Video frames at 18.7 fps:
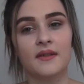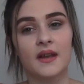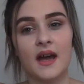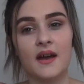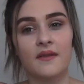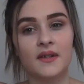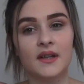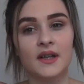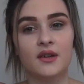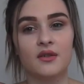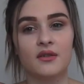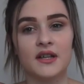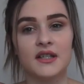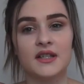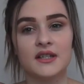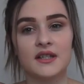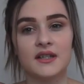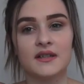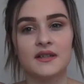you have any
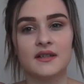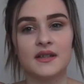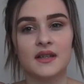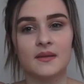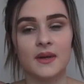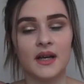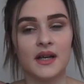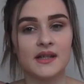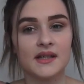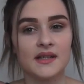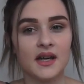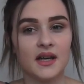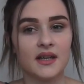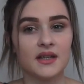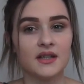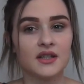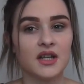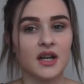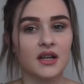questions about
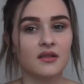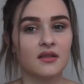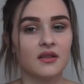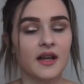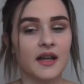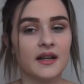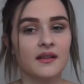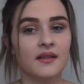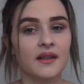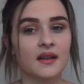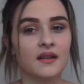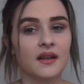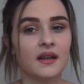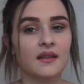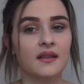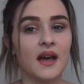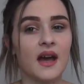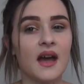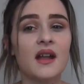starting a channel or anything
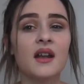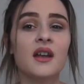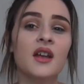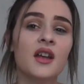like that